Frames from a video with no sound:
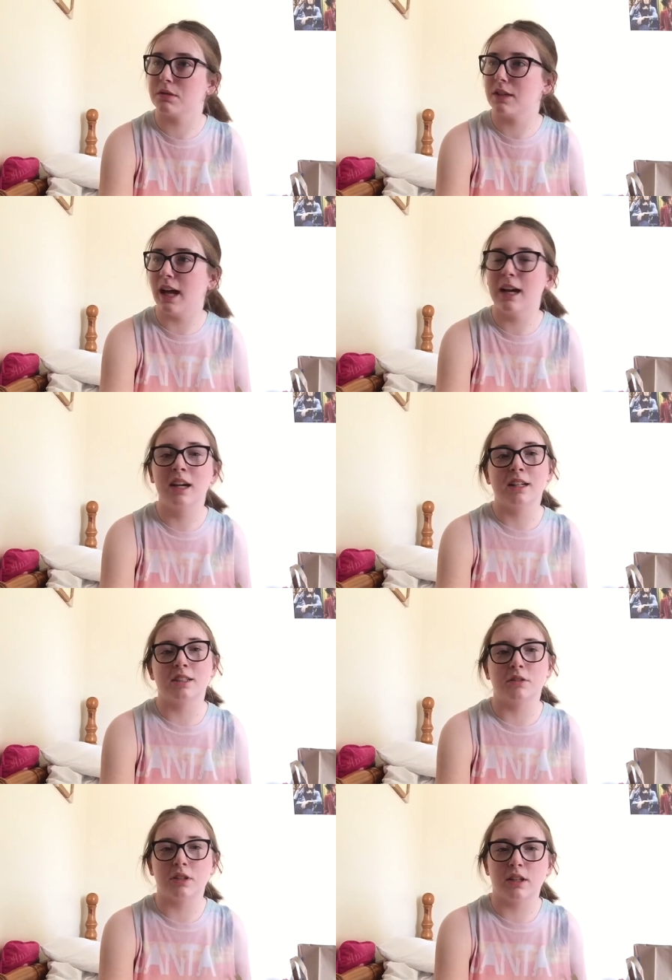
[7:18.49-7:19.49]
that
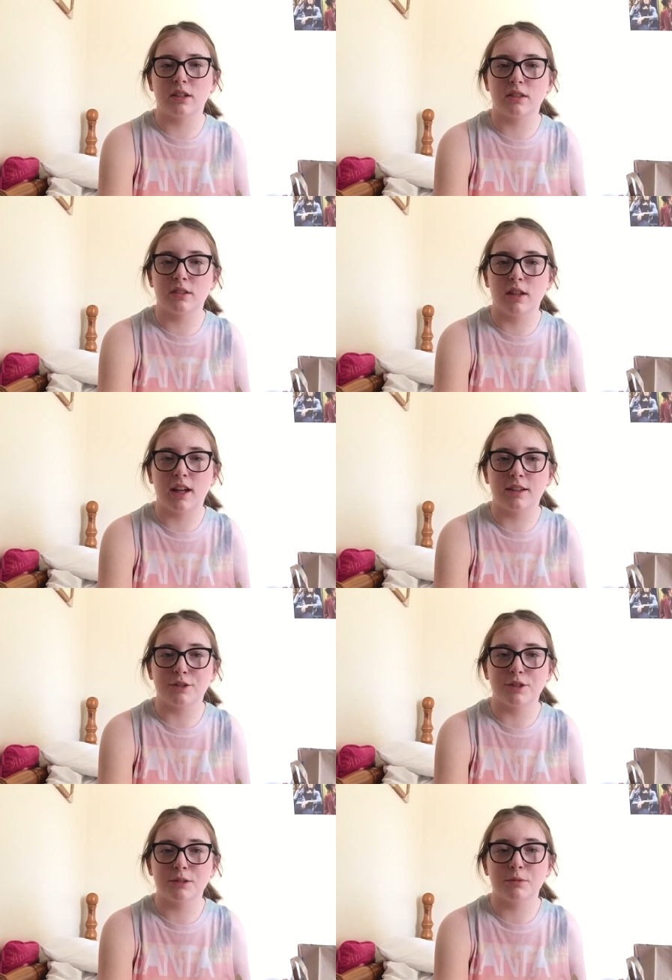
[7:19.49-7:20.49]
because I was like, isn't that in
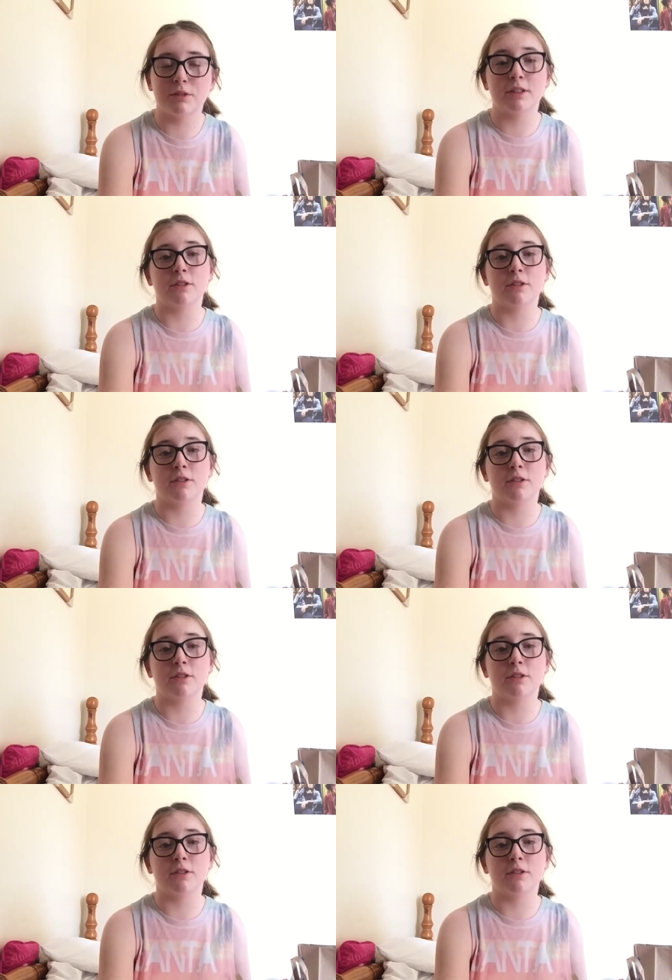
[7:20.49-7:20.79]
the Christmas ring?